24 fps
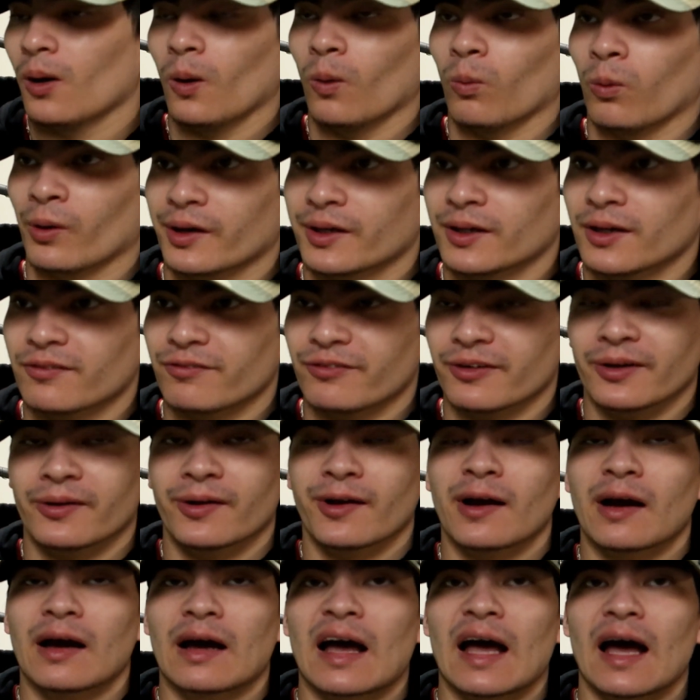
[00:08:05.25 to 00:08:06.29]
we're going to figure
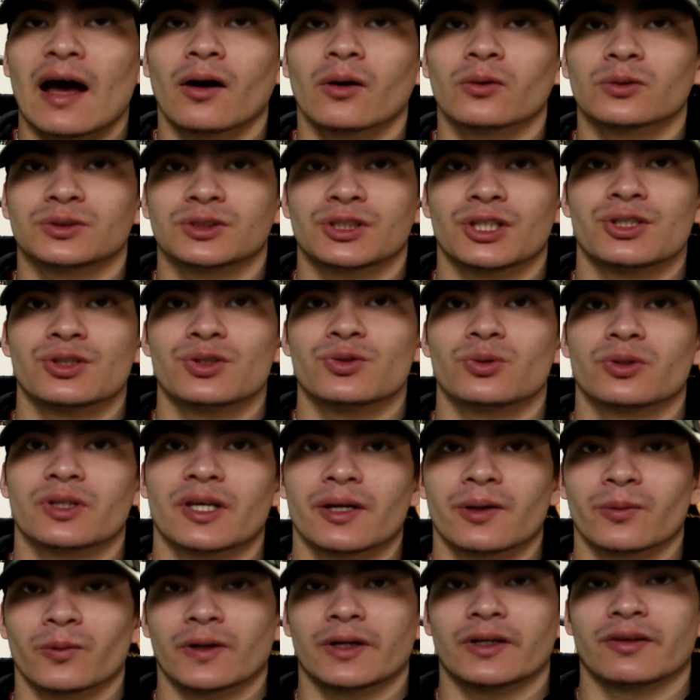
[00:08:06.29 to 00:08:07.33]
out how to
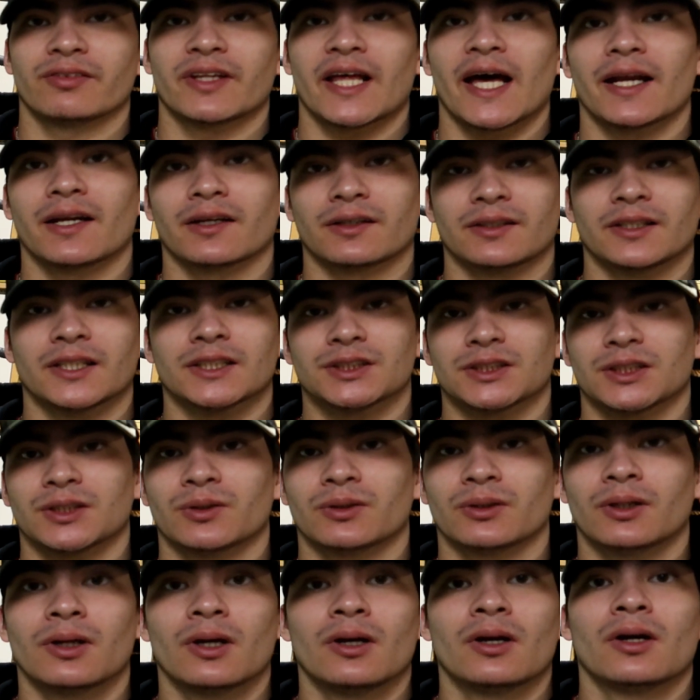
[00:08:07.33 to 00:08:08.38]
get rid of that
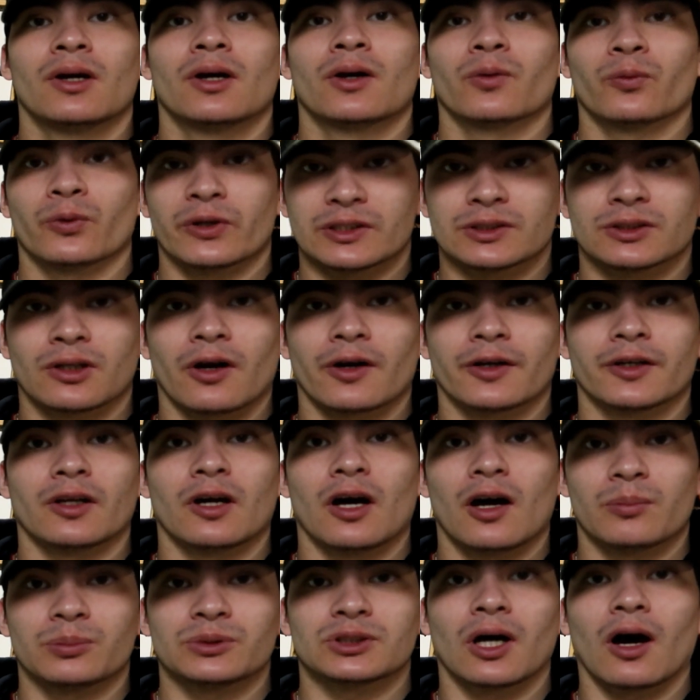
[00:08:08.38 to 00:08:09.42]
ignition retard
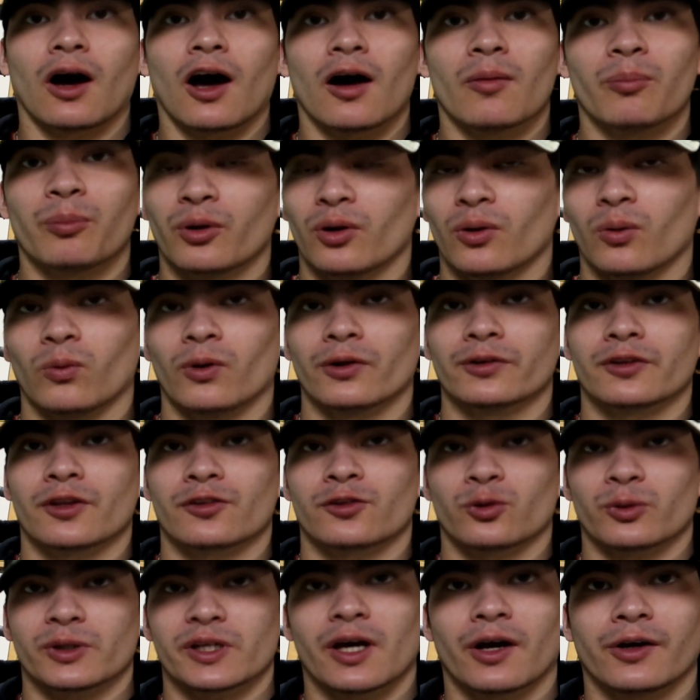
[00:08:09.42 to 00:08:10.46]
up top with the
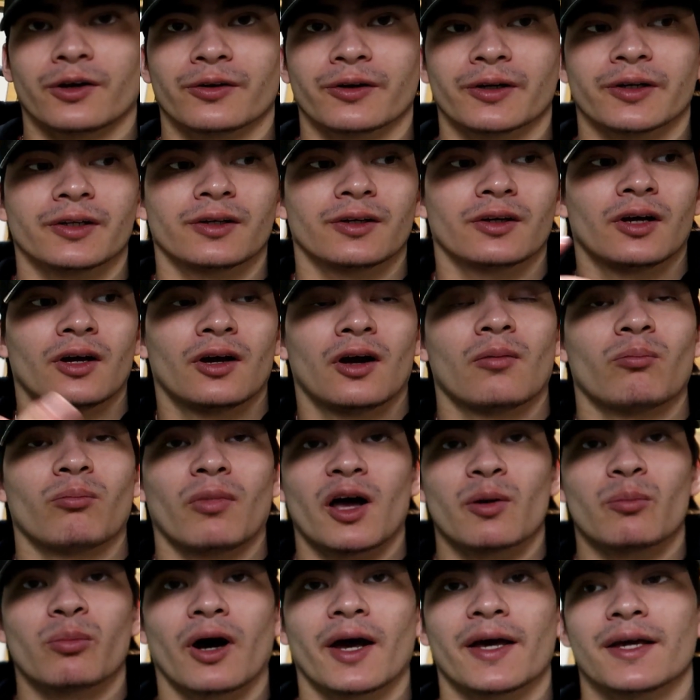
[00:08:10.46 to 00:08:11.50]
300,
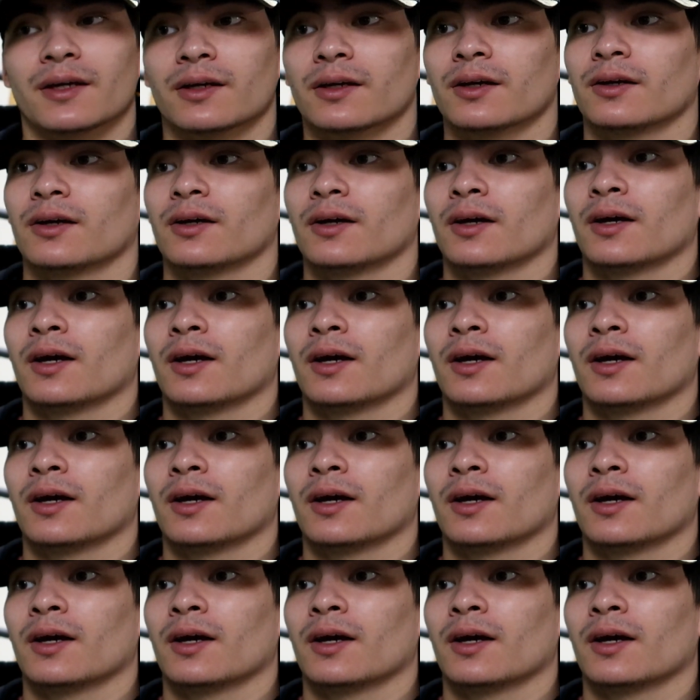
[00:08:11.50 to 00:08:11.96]
my bike.